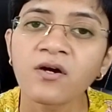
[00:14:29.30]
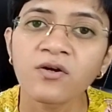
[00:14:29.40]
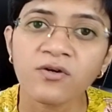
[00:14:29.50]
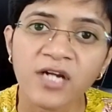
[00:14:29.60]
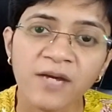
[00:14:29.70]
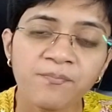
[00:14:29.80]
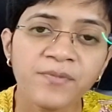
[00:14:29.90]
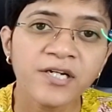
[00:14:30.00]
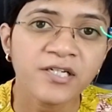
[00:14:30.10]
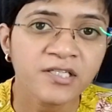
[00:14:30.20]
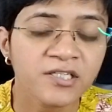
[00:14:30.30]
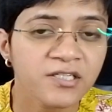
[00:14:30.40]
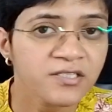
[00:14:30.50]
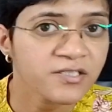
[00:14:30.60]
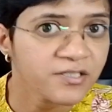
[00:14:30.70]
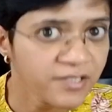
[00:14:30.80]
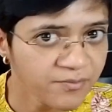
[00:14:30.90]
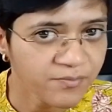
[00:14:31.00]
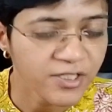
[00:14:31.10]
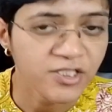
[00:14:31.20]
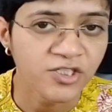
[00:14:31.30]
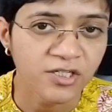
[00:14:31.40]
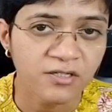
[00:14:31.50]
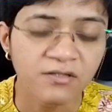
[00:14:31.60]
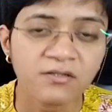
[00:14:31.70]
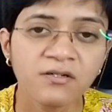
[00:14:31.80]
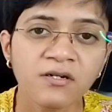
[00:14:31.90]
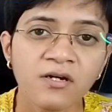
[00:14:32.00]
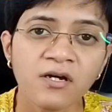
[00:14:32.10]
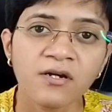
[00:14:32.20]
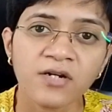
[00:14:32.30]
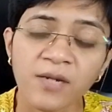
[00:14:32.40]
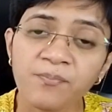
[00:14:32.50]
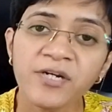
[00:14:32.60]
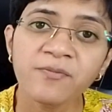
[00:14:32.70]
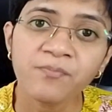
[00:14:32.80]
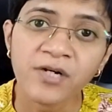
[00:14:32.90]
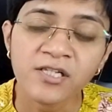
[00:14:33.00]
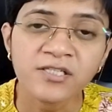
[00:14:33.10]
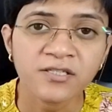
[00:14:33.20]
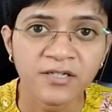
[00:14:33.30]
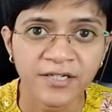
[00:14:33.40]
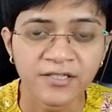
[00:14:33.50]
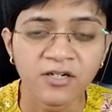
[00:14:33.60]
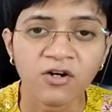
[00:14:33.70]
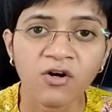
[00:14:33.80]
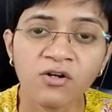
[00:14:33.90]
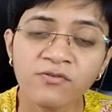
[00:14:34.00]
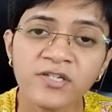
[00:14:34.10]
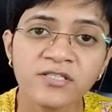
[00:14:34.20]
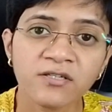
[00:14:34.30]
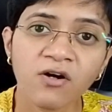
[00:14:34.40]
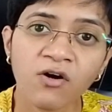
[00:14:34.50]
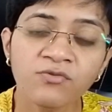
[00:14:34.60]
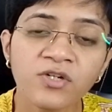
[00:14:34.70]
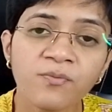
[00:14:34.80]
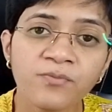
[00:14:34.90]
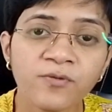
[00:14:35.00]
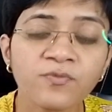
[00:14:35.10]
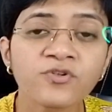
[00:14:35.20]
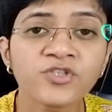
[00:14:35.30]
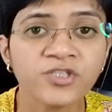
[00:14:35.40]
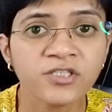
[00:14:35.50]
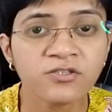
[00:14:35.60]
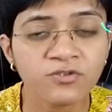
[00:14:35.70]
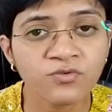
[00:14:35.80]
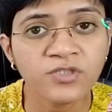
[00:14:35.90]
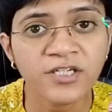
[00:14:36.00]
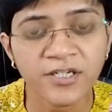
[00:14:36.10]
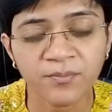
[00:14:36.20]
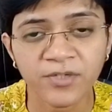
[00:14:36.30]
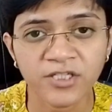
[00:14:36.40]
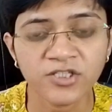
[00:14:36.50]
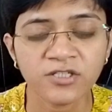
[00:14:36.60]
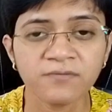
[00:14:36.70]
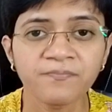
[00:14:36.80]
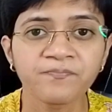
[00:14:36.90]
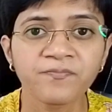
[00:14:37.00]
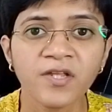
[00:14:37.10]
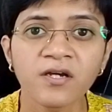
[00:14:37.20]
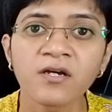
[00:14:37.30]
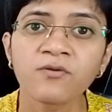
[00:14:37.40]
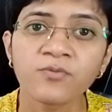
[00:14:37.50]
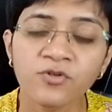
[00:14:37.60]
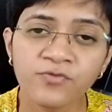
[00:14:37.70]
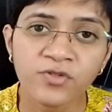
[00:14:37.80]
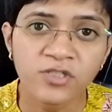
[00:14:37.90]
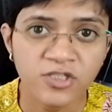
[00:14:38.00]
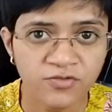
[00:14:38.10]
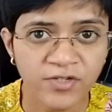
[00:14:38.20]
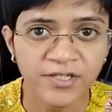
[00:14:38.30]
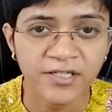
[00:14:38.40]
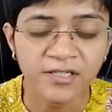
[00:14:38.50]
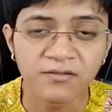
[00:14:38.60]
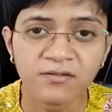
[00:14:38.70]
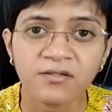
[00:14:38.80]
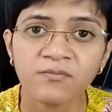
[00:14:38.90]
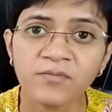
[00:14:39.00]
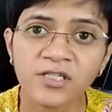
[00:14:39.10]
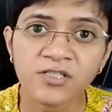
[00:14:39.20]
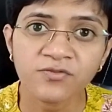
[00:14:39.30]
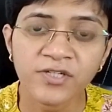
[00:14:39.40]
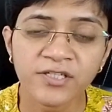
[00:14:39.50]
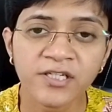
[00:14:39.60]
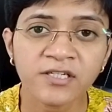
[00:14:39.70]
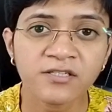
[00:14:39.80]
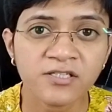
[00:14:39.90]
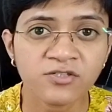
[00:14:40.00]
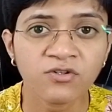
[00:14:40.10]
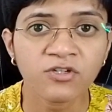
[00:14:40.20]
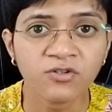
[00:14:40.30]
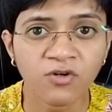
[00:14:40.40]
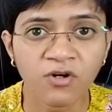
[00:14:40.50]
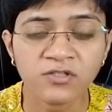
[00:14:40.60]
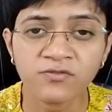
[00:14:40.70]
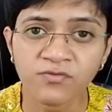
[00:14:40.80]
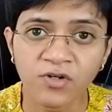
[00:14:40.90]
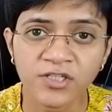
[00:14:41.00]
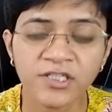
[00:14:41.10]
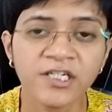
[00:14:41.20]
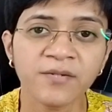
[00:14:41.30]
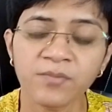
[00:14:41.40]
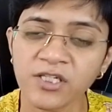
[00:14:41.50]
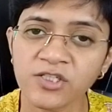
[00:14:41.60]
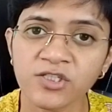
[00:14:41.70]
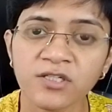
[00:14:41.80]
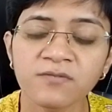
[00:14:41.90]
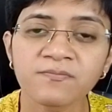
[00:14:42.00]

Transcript: rapid increase in temperature, rapid pulse rate, always out of proportion to the temperature, profuse sweating, but sweating does not cause fall in temperature.